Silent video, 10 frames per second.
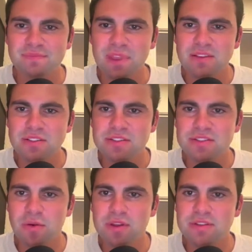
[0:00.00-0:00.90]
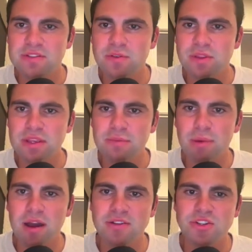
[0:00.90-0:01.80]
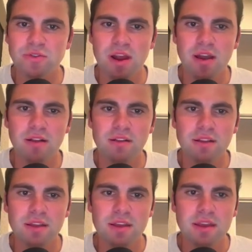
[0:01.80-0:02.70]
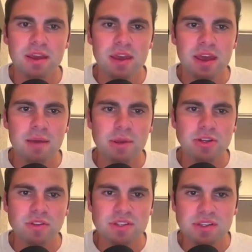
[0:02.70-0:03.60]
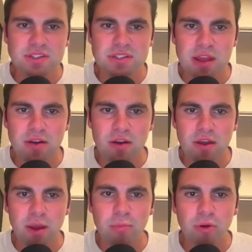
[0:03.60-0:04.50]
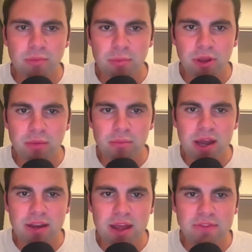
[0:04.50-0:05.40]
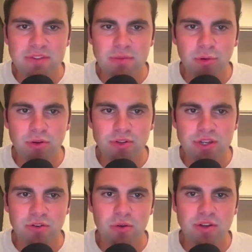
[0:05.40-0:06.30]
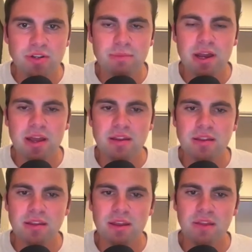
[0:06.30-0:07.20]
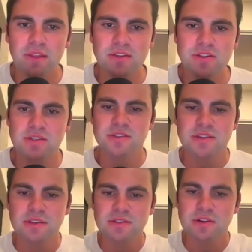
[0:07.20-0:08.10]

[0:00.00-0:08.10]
So let's go into the bot trial and make sure this is set on appointment booking bot, not the support and general question bot. And let's just start a